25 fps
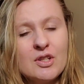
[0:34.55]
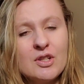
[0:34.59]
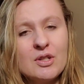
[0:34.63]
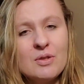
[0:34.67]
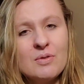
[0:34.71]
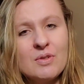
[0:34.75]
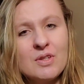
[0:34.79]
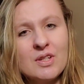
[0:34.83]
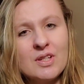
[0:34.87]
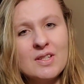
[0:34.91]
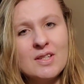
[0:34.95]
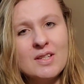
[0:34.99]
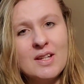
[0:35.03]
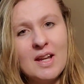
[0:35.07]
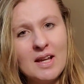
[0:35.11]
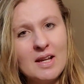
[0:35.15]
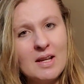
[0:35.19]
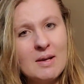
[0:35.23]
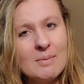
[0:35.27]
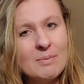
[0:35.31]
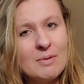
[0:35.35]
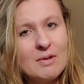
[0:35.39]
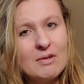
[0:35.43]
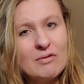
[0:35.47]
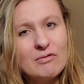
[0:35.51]
to just
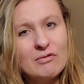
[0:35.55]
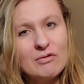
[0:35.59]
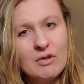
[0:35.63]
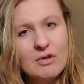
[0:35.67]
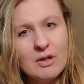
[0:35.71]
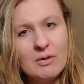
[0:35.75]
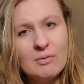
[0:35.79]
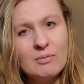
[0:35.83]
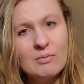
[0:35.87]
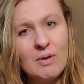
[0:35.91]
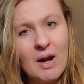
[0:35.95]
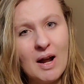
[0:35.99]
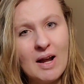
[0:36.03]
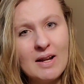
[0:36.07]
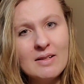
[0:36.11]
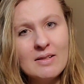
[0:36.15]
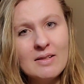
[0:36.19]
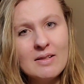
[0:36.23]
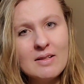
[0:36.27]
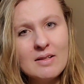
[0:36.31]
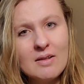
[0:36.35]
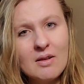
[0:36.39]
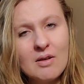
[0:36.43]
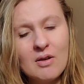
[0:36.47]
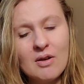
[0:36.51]
take up the free rent